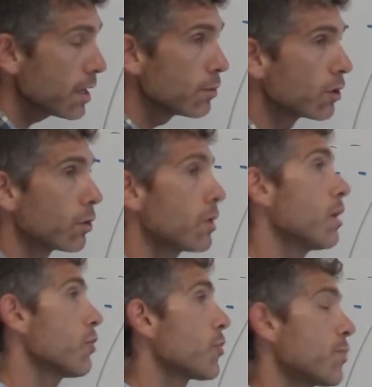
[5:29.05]
we'll go to
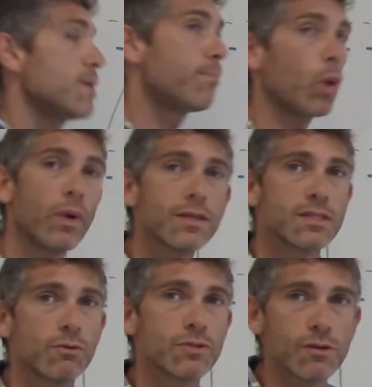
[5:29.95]

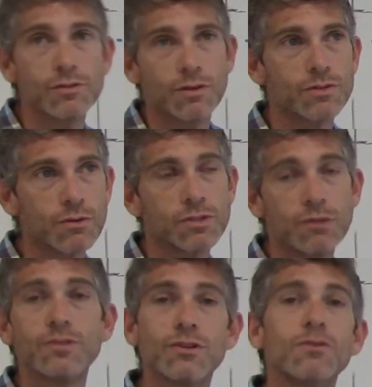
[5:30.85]

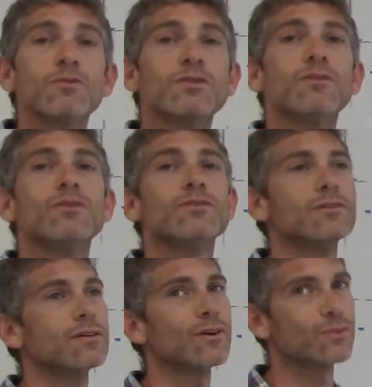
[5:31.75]

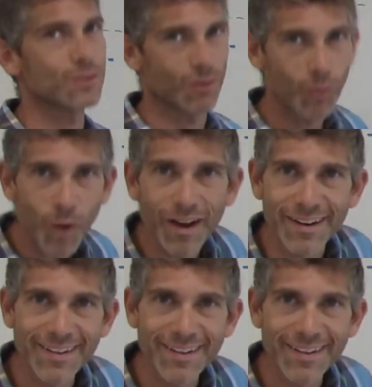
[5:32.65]
3.00000000001.